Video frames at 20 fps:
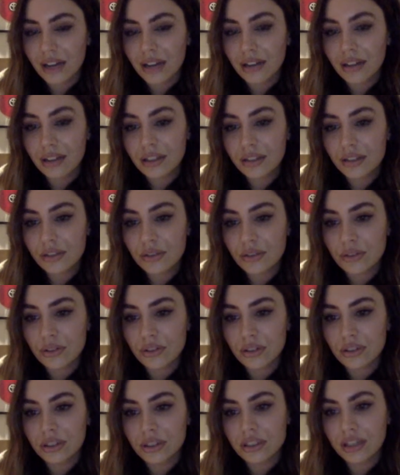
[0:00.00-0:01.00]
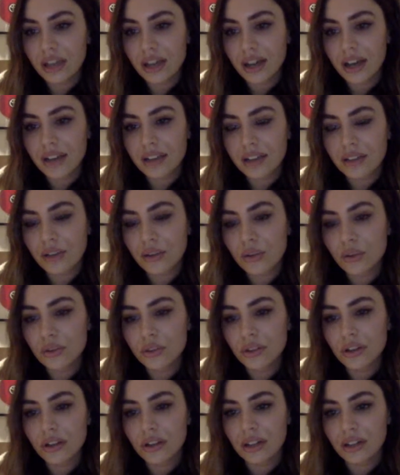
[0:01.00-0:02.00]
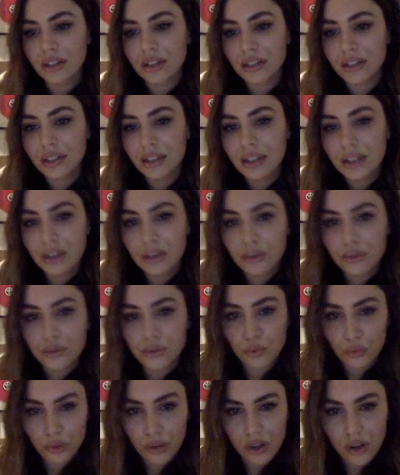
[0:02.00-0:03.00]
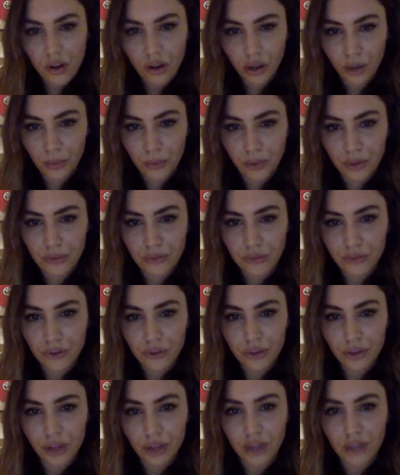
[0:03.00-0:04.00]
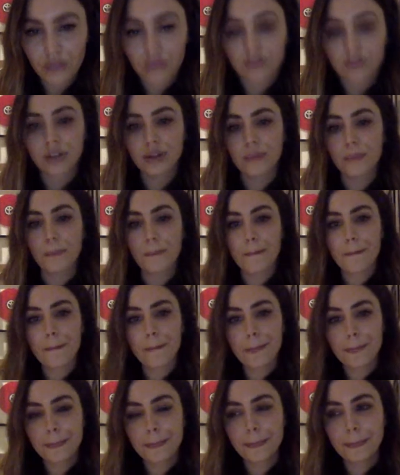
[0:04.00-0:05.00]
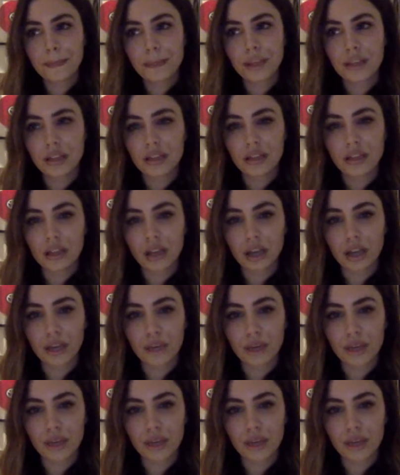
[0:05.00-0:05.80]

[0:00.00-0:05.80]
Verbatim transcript: Oh, that's cool. Yeah, I said hold on, which is pretty common for a lot of um, EDM.